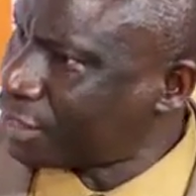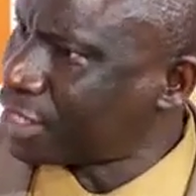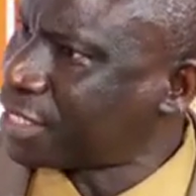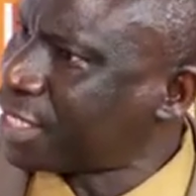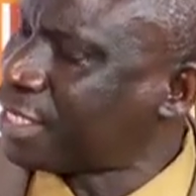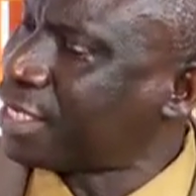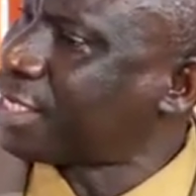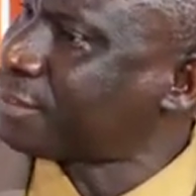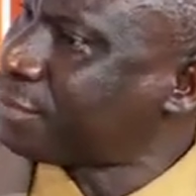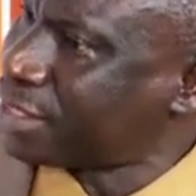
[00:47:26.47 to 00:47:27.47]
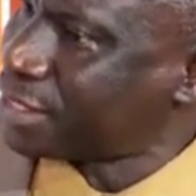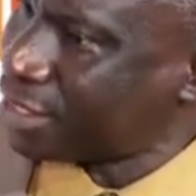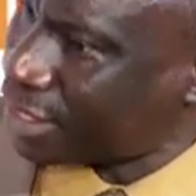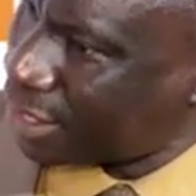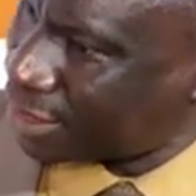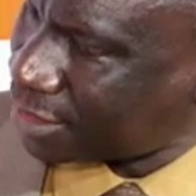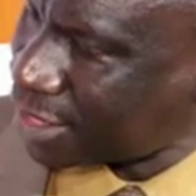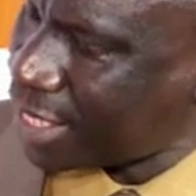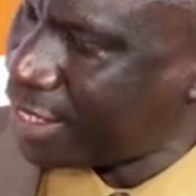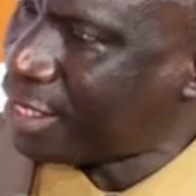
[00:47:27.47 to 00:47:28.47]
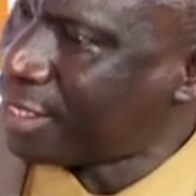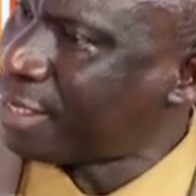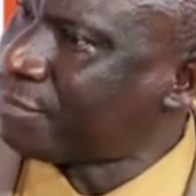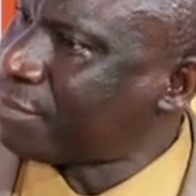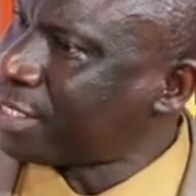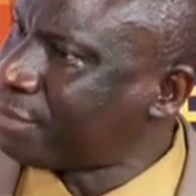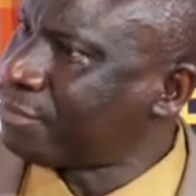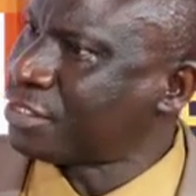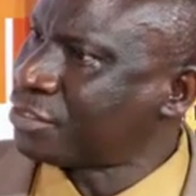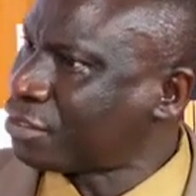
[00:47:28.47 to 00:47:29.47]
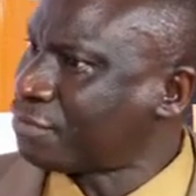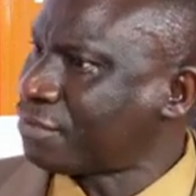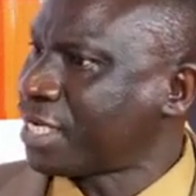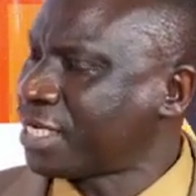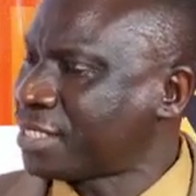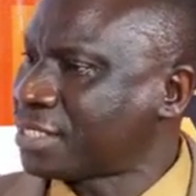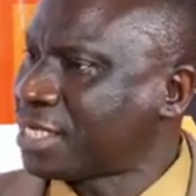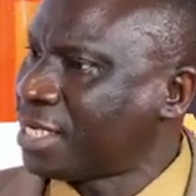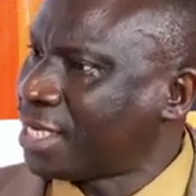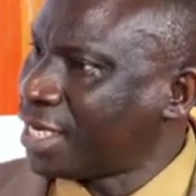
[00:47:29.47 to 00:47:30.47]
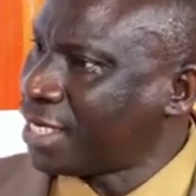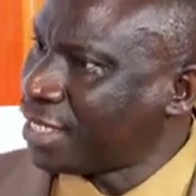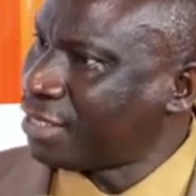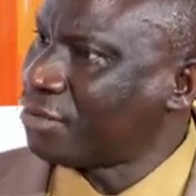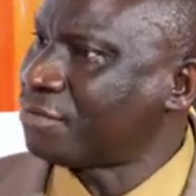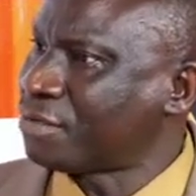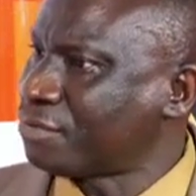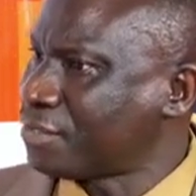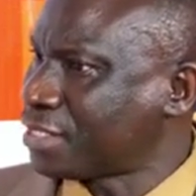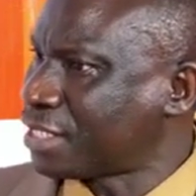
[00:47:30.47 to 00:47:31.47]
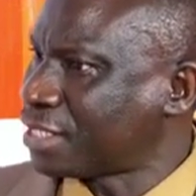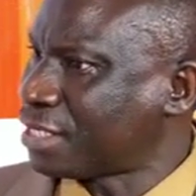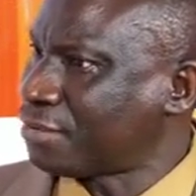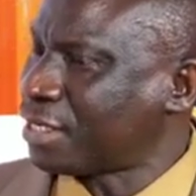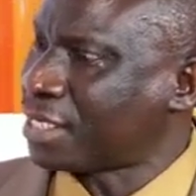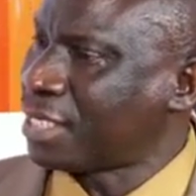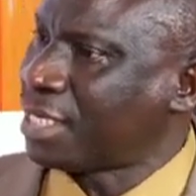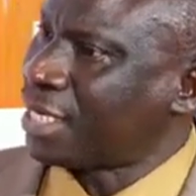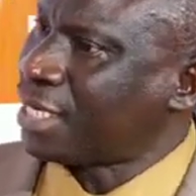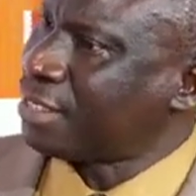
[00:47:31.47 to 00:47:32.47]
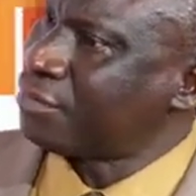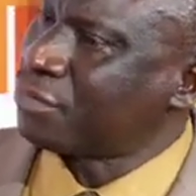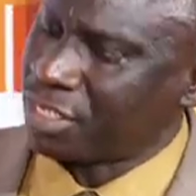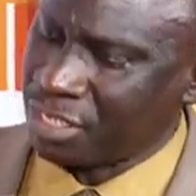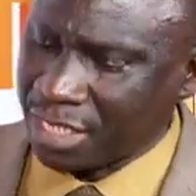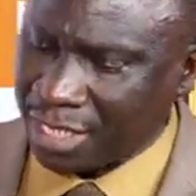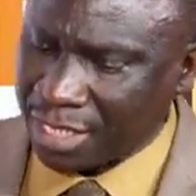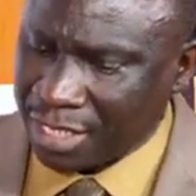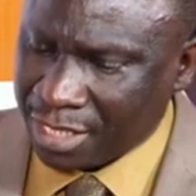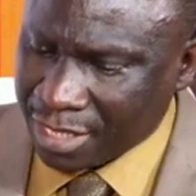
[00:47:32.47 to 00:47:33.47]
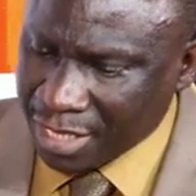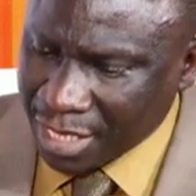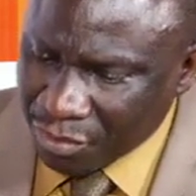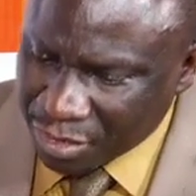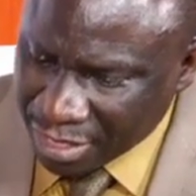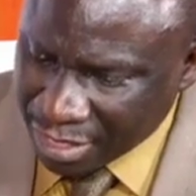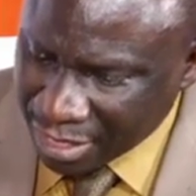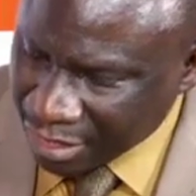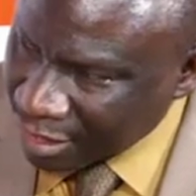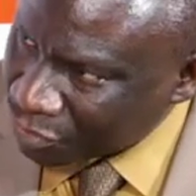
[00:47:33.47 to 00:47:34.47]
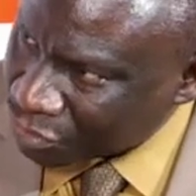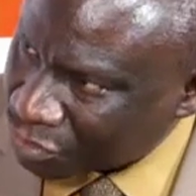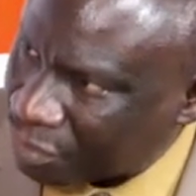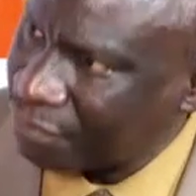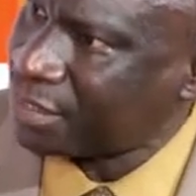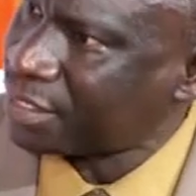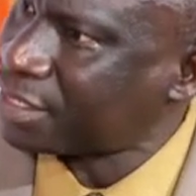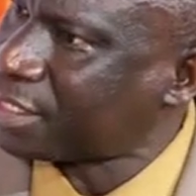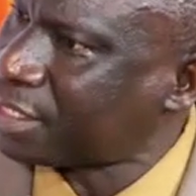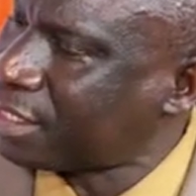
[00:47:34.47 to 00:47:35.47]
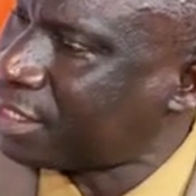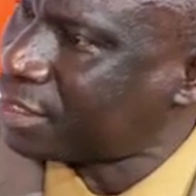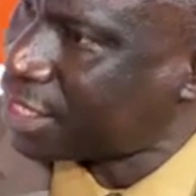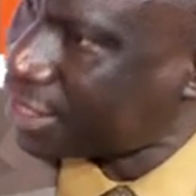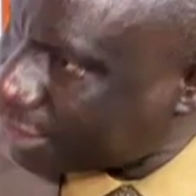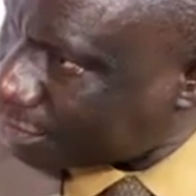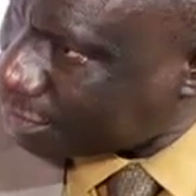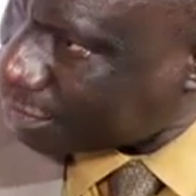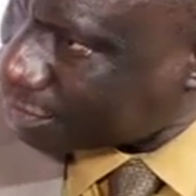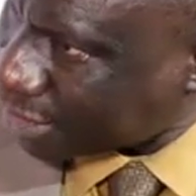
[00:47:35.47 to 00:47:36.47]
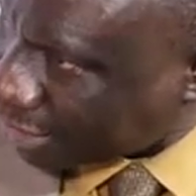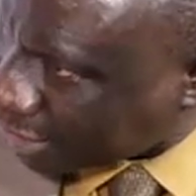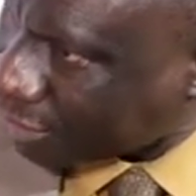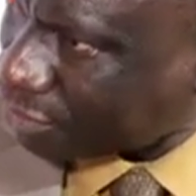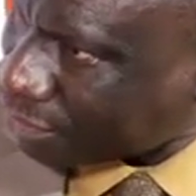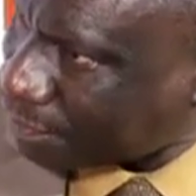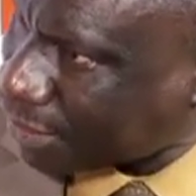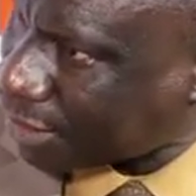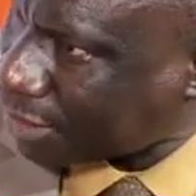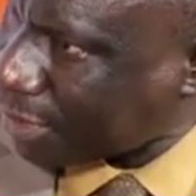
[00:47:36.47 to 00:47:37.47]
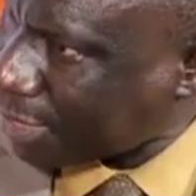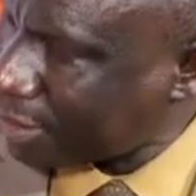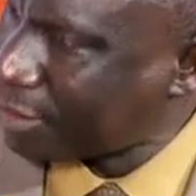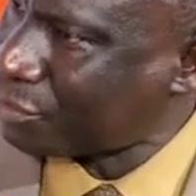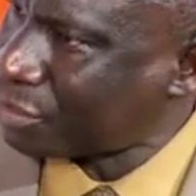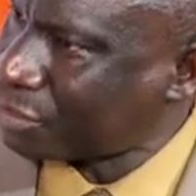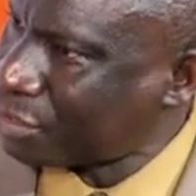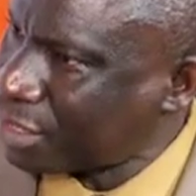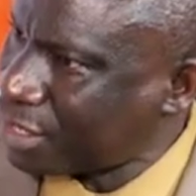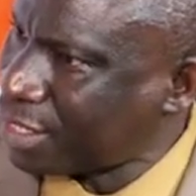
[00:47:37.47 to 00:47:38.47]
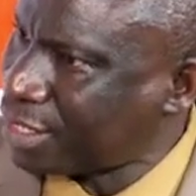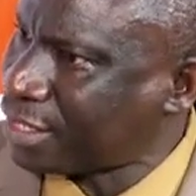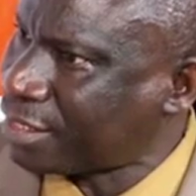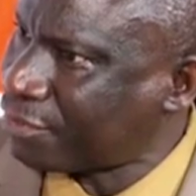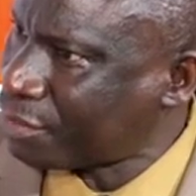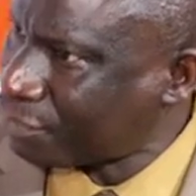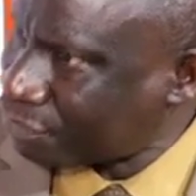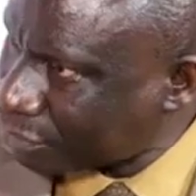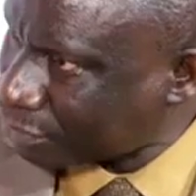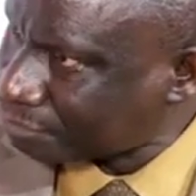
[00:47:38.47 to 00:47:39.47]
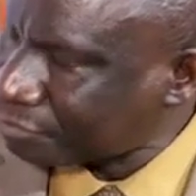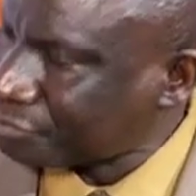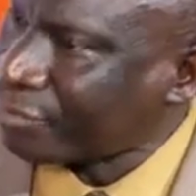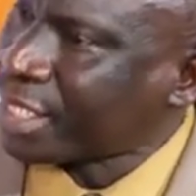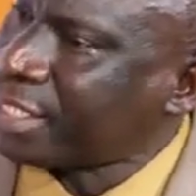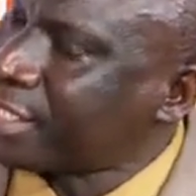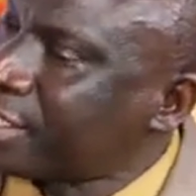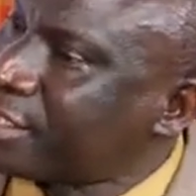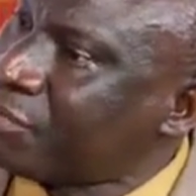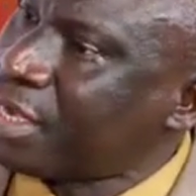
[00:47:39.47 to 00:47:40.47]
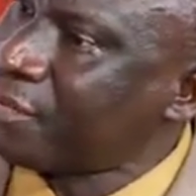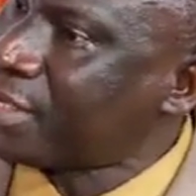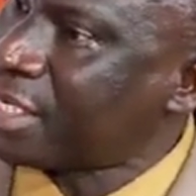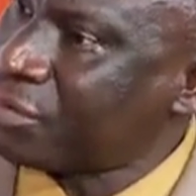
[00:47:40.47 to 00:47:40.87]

understanding has been signed by the Minister of Finance and the governor of the central bank. And the monies are now in the accounts of the central government in the Consolidated Revenue Fund. The reason why we